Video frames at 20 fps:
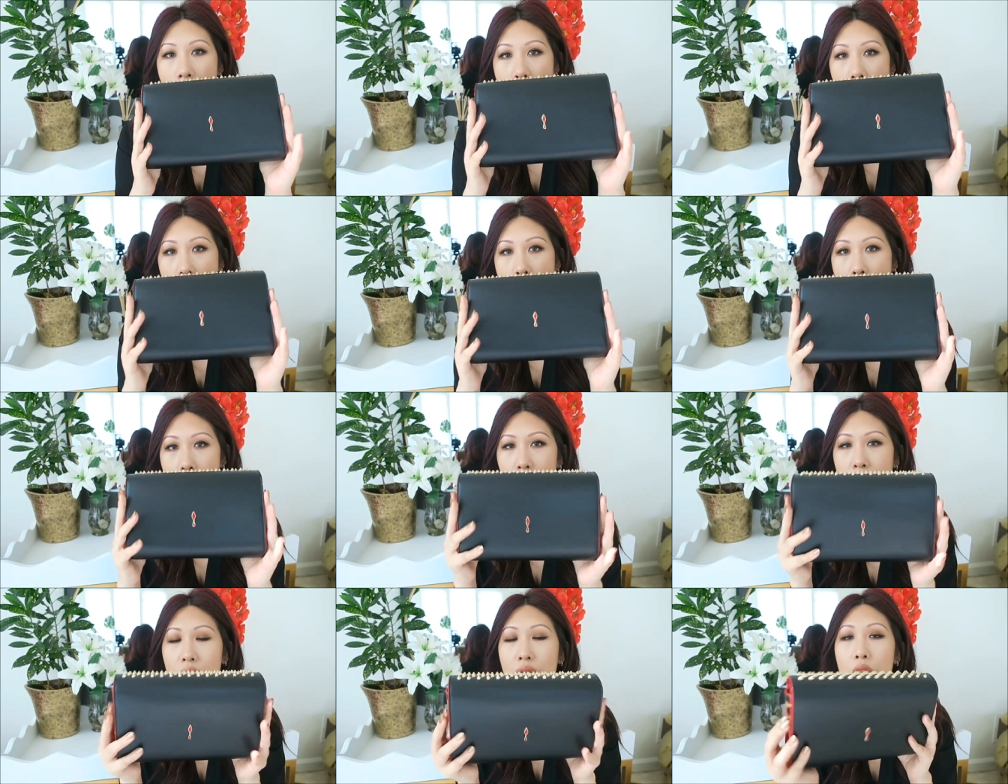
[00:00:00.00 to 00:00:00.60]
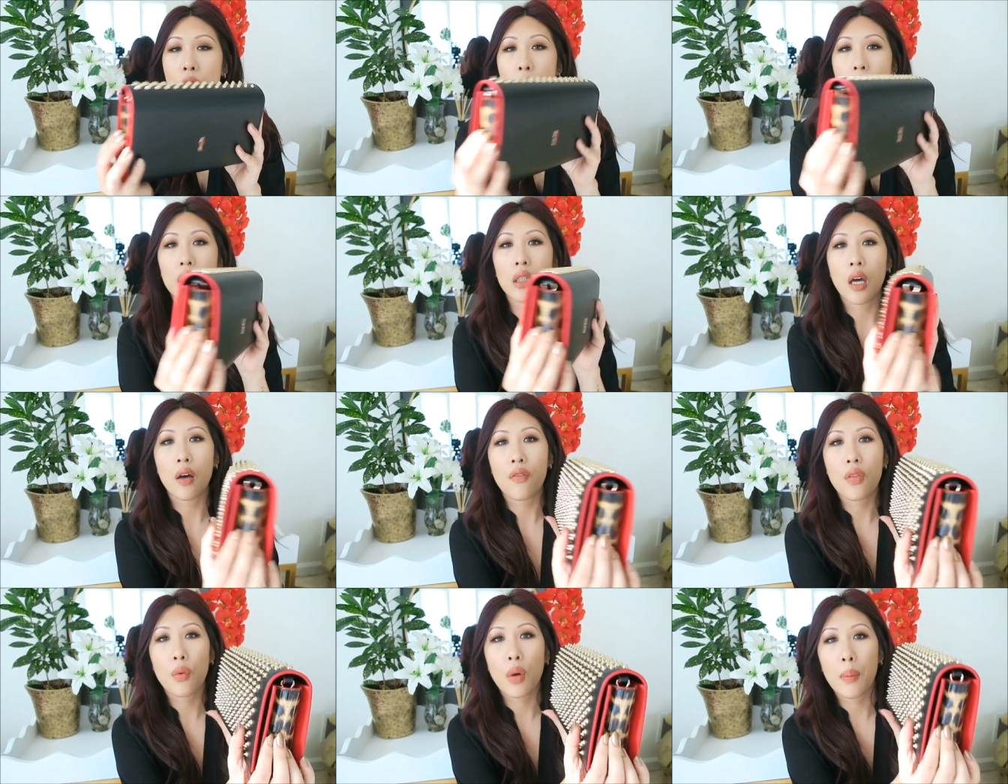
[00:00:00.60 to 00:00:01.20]
um, even though I
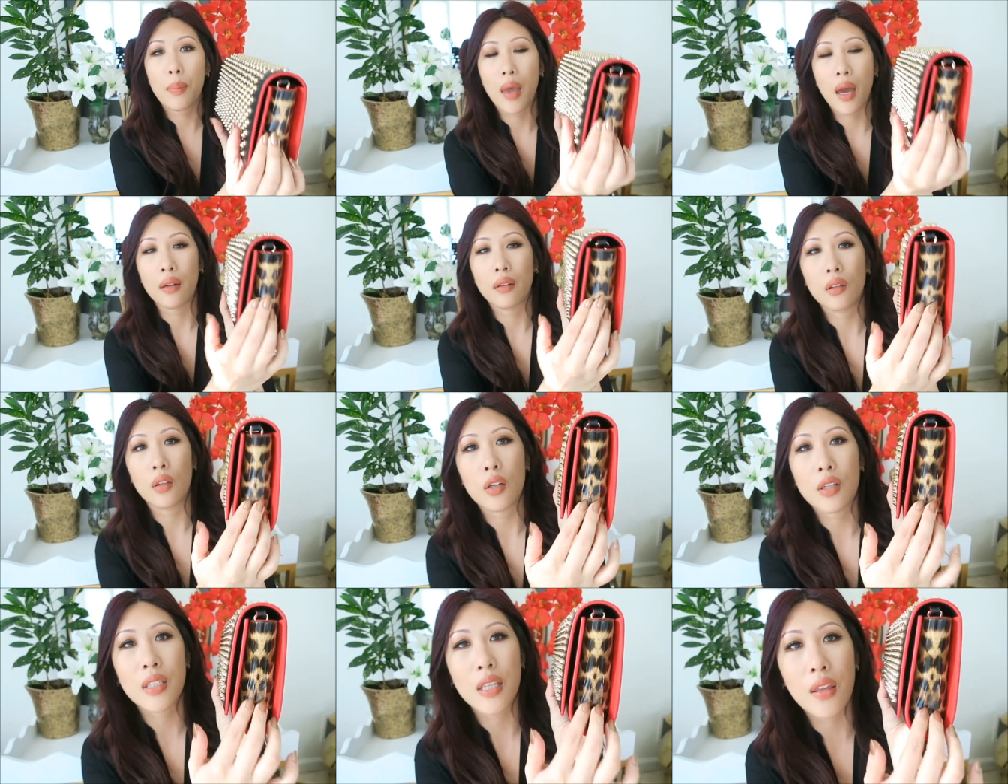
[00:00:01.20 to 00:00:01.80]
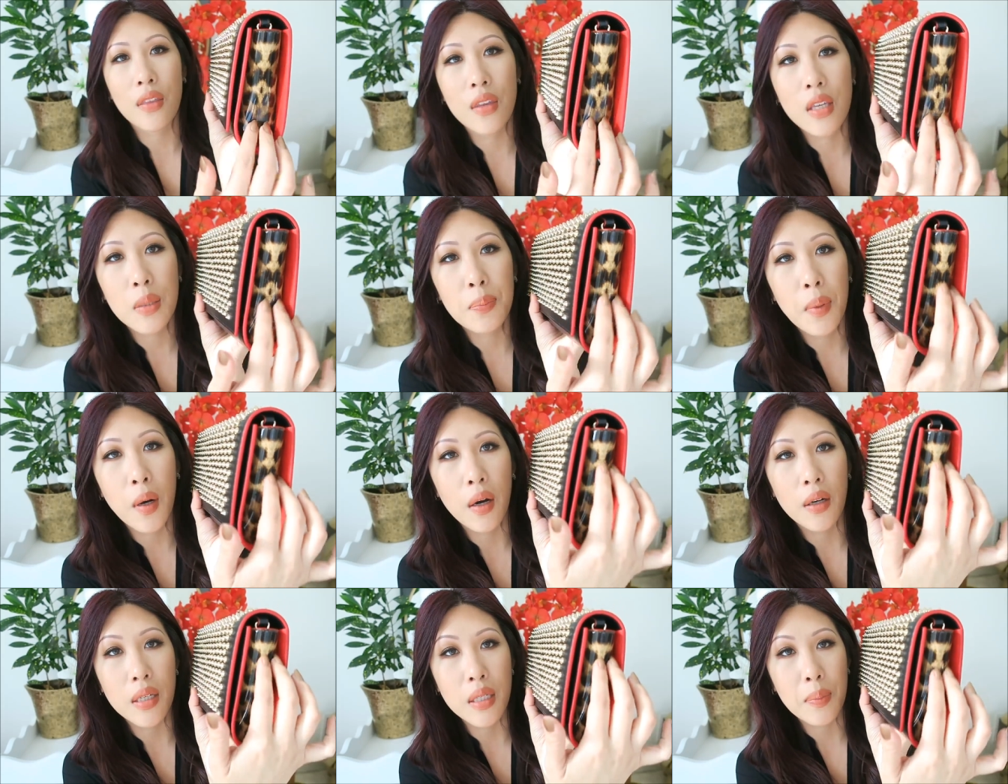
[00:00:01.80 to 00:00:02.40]
love the way patent looks like this
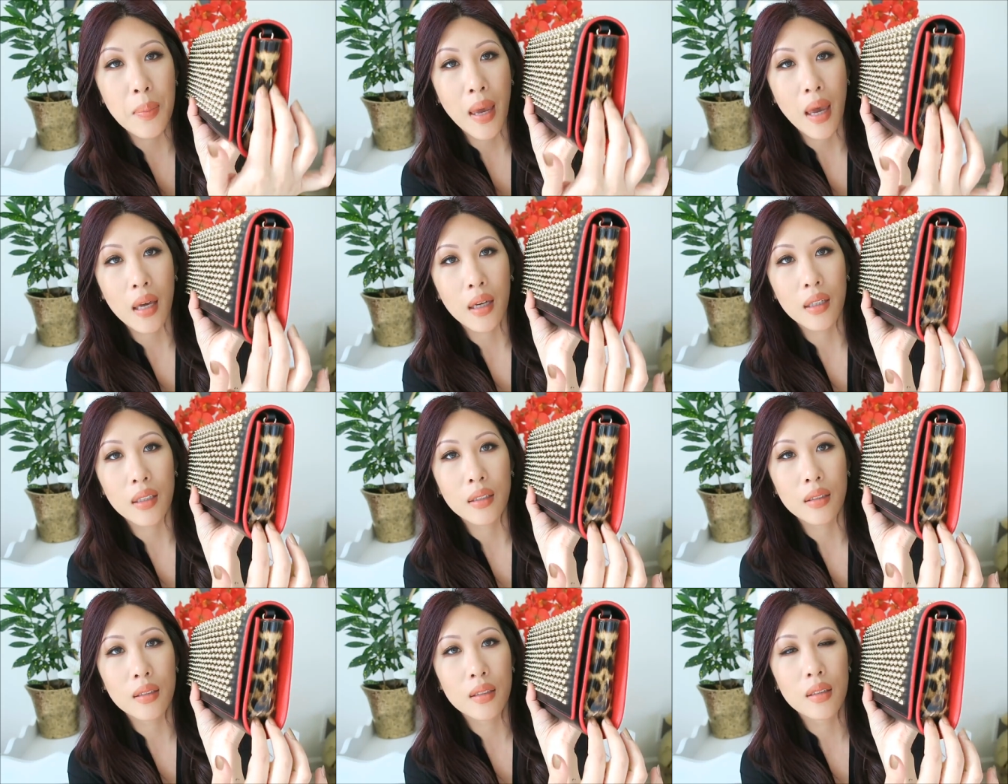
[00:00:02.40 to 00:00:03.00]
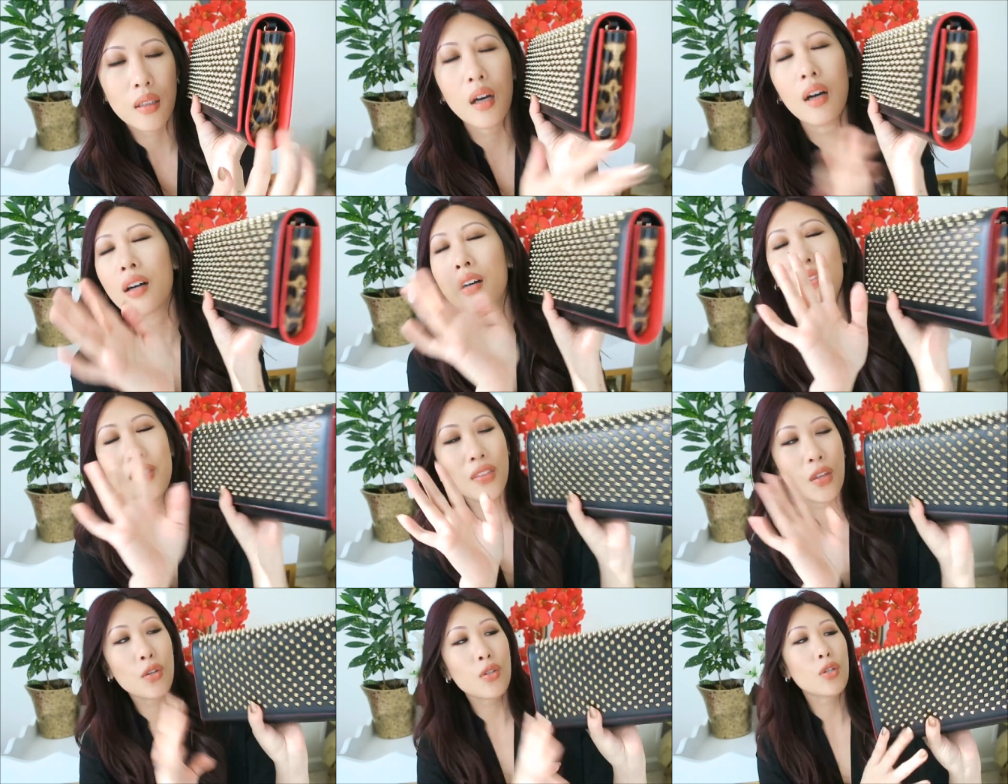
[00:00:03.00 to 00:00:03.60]
part is patent
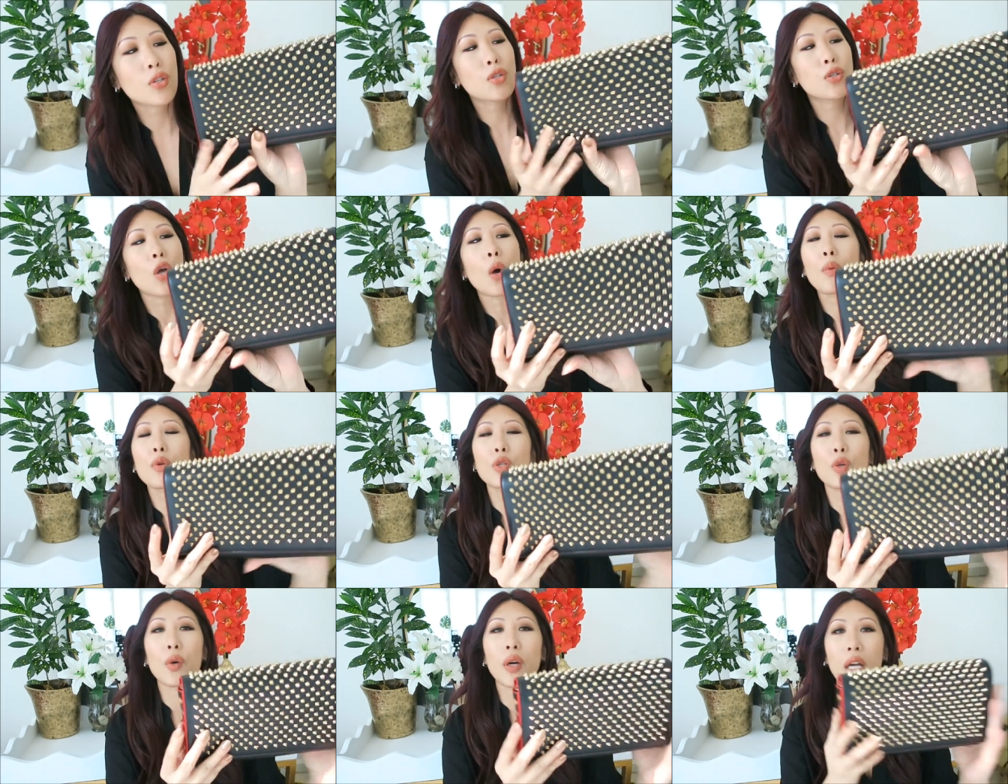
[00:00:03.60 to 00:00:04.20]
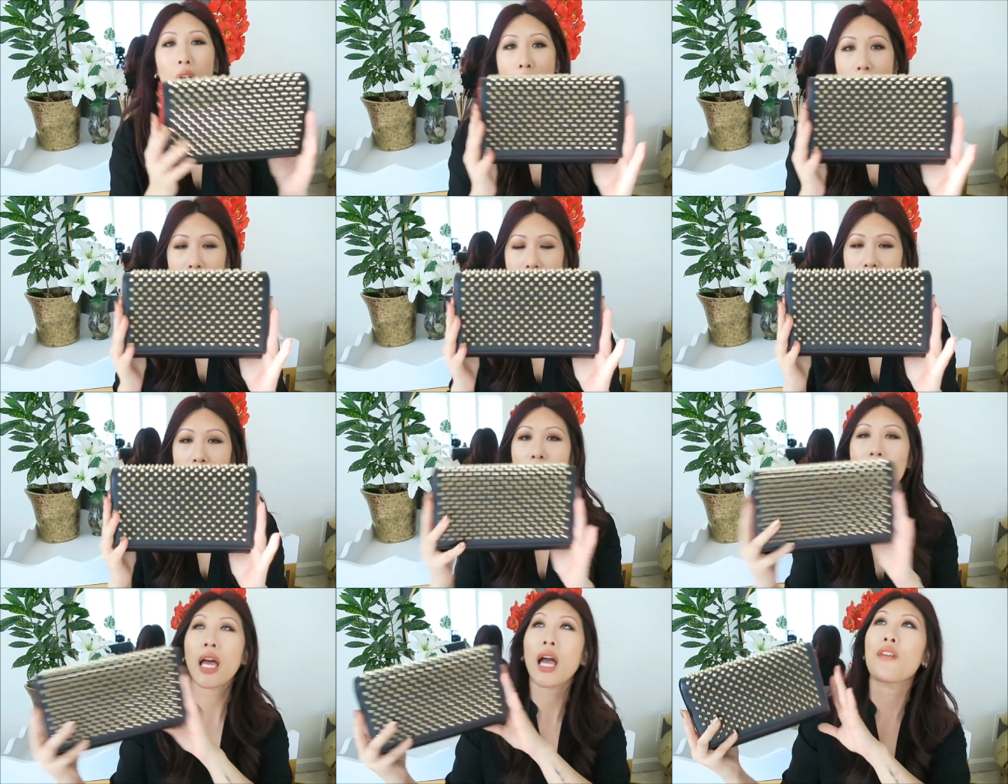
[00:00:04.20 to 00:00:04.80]
oh there's just so much going on
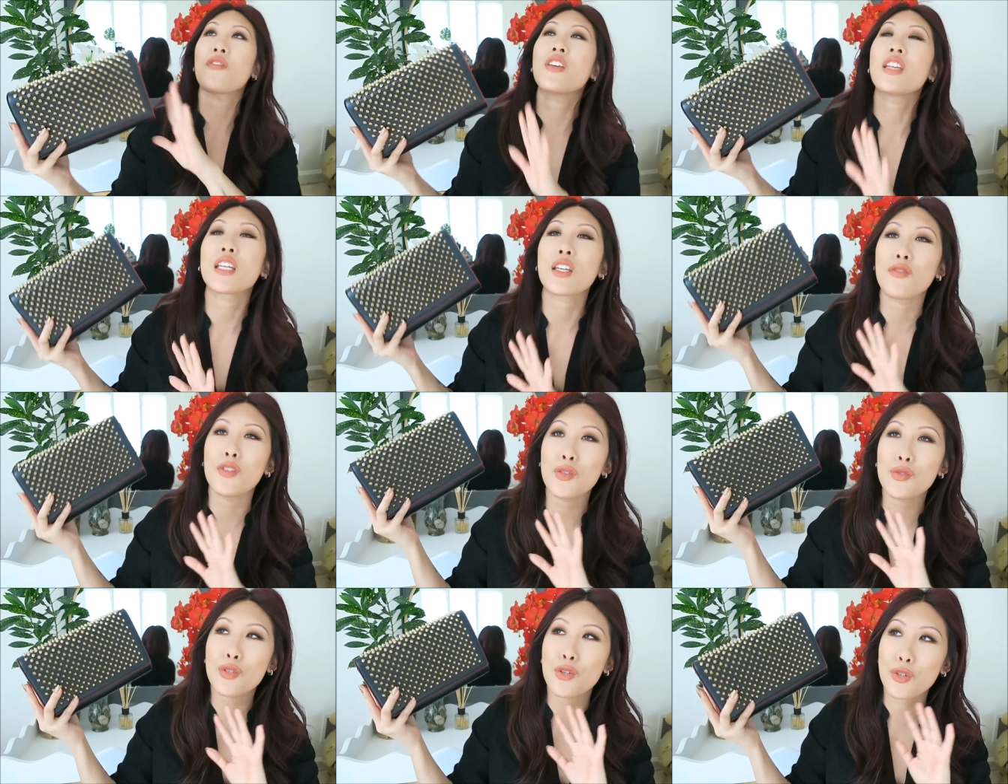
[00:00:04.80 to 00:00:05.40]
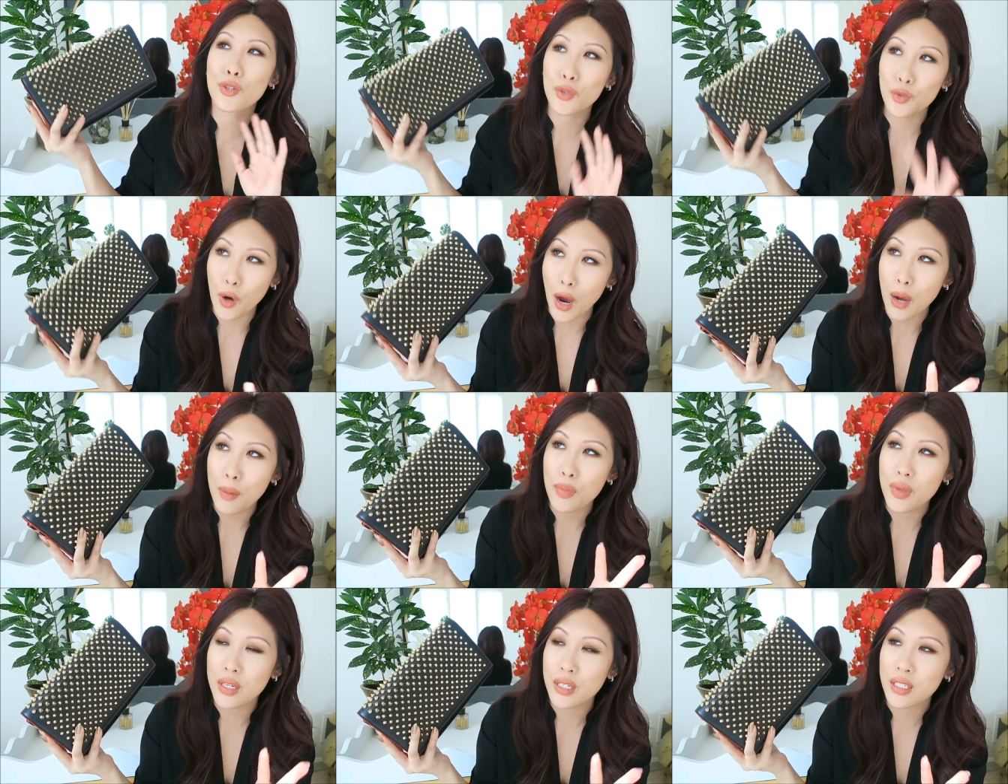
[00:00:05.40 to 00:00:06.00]
here like I feel like if you
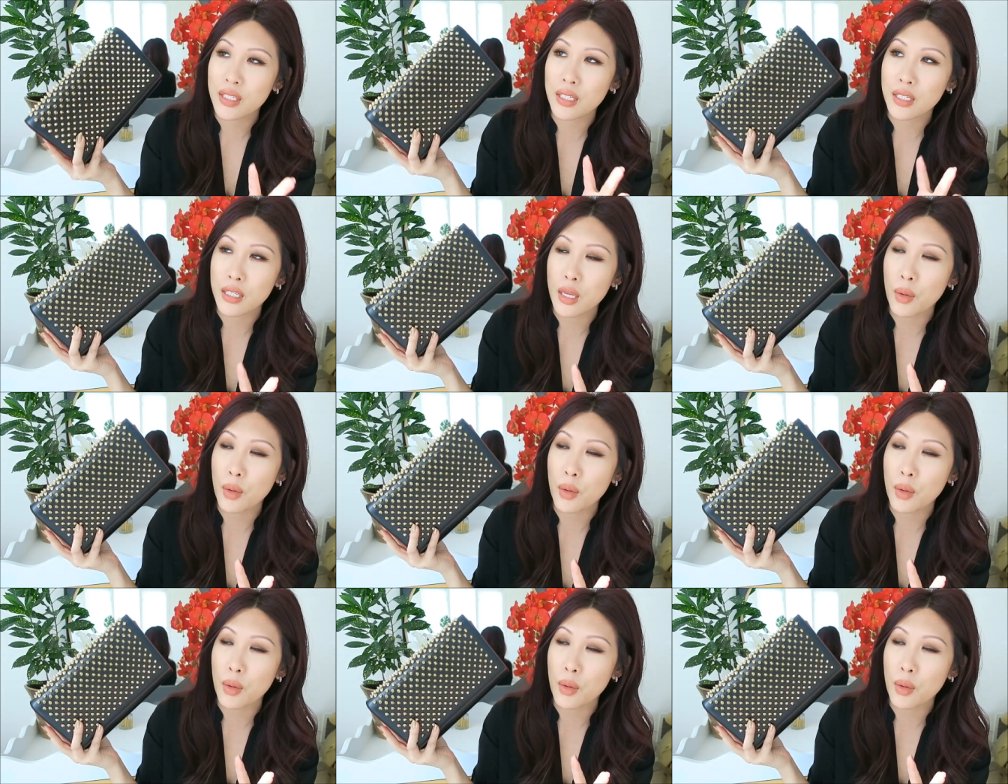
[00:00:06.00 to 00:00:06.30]
describe this to